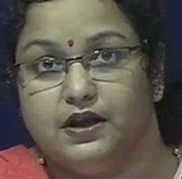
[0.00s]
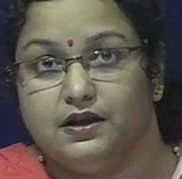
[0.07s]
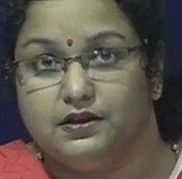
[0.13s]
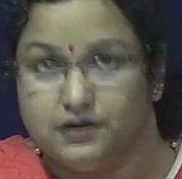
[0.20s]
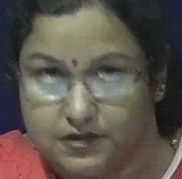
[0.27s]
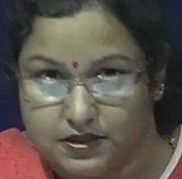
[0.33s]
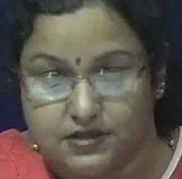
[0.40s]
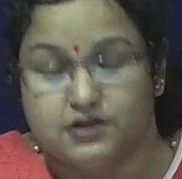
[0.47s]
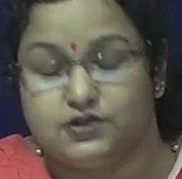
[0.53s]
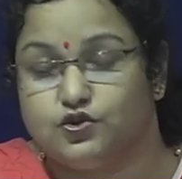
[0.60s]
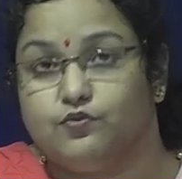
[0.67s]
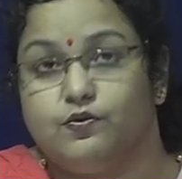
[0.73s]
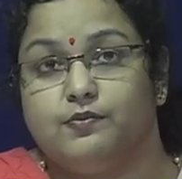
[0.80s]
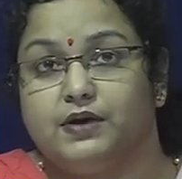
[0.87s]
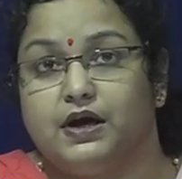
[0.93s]
This is a
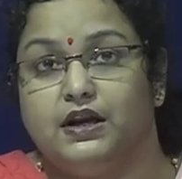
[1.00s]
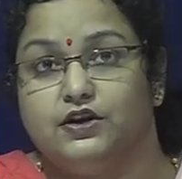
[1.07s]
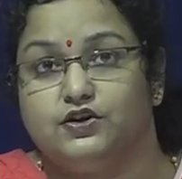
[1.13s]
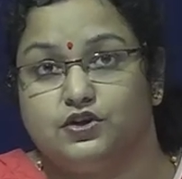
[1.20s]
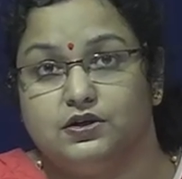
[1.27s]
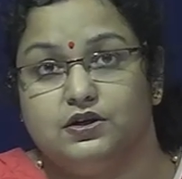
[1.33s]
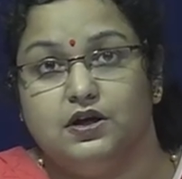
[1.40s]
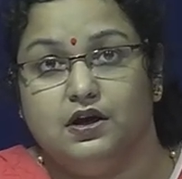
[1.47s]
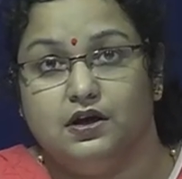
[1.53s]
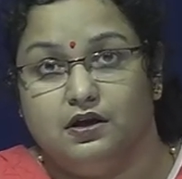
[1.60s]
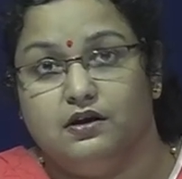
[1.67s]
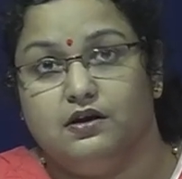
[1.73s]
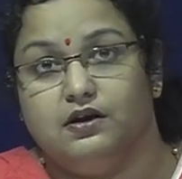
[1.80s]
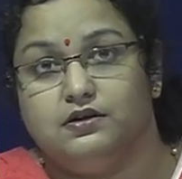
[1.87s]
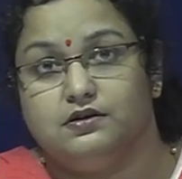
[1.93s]
Shubham collection
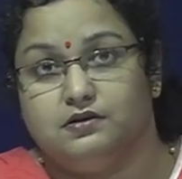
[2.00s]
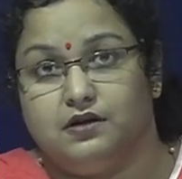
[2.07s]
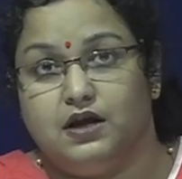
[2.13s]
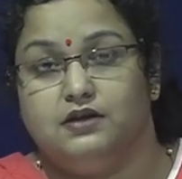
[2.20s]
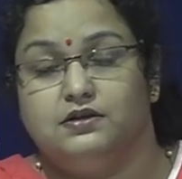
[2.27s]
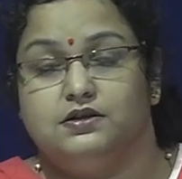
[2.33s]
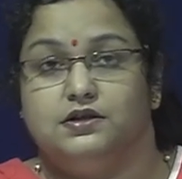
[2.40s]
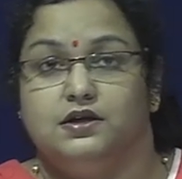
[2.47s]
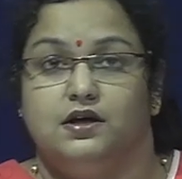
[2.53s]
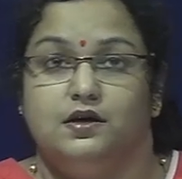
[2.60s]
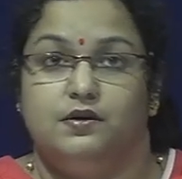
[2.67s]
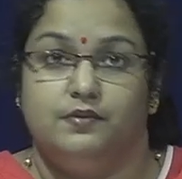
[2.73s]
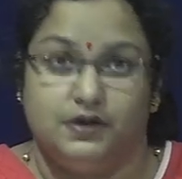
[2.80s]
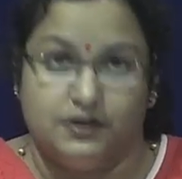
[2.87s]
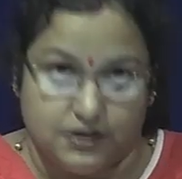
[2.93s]
and
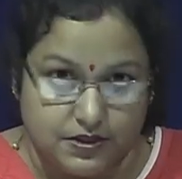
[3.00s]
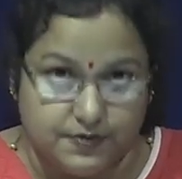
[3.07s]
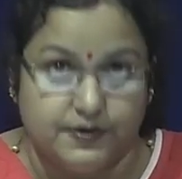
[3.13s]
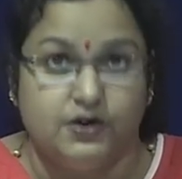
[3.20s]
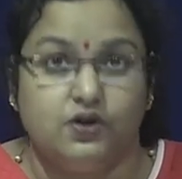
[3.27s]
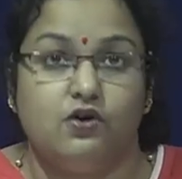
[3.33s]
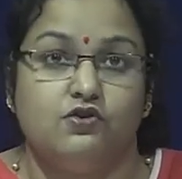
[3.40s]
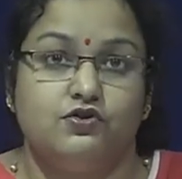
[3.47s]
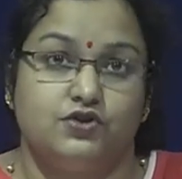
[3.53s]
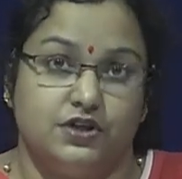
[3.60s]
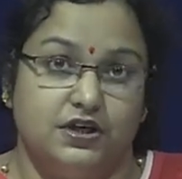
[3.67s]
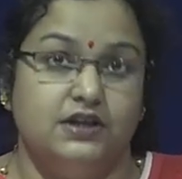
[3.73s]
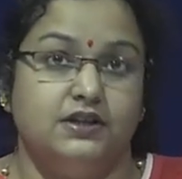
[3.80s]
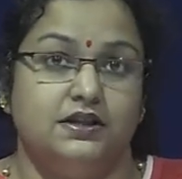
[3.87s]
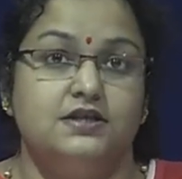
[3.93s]
it has been launched
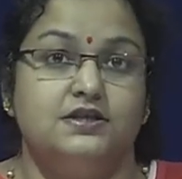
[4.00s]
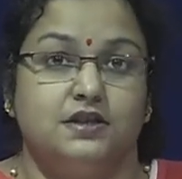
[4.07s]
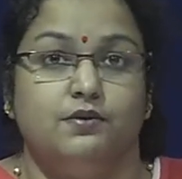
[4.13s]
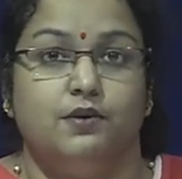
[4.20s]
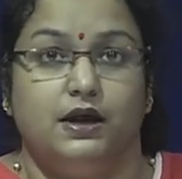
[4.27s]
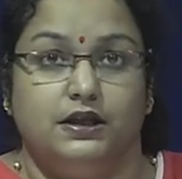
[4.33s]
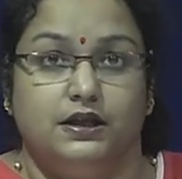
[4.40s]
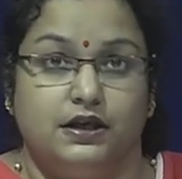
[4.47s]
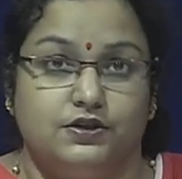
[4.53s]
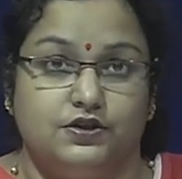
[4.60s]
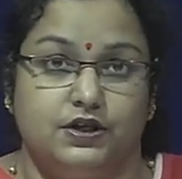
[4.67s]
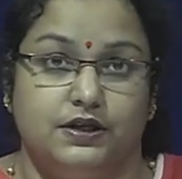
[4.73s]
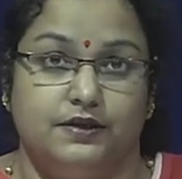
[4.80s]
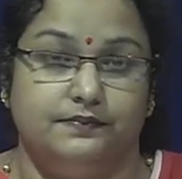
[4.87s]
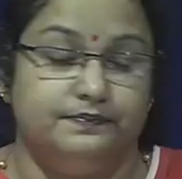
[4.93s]
in this Diwali
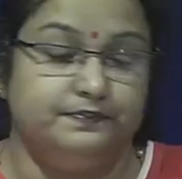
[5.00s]
actually.